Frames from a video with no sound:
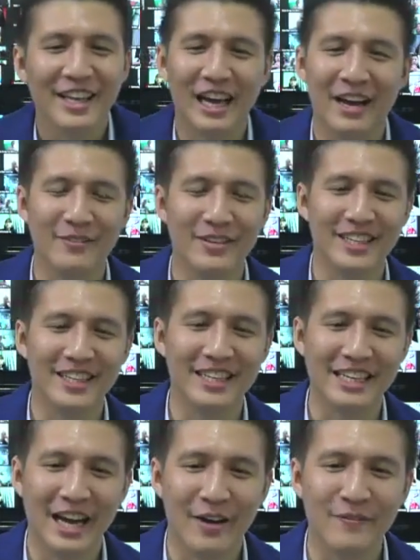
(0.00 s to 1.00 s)

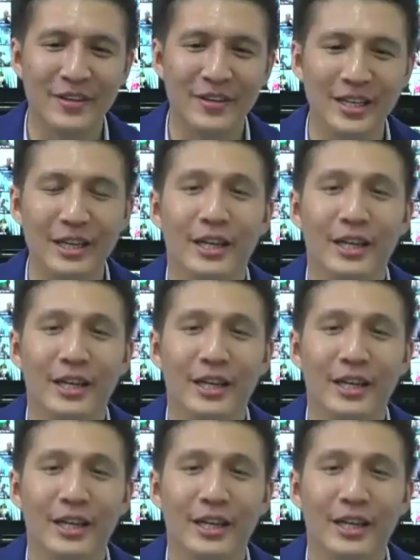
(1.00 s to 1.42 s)
Amen.